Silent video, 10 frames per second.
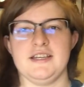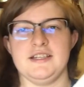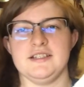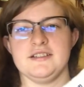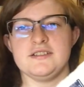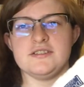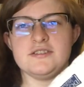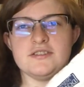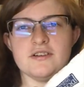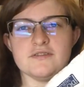a
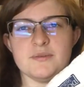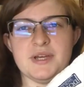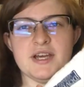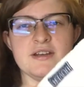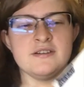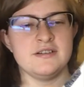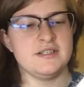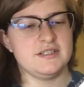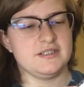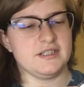Dover pad.
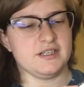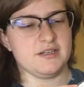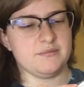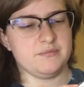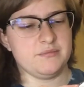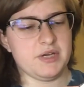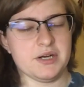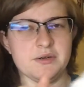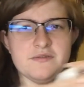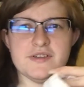
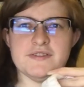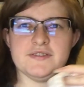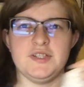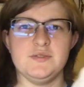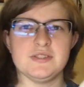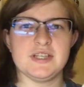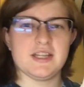I don't know if I've ever used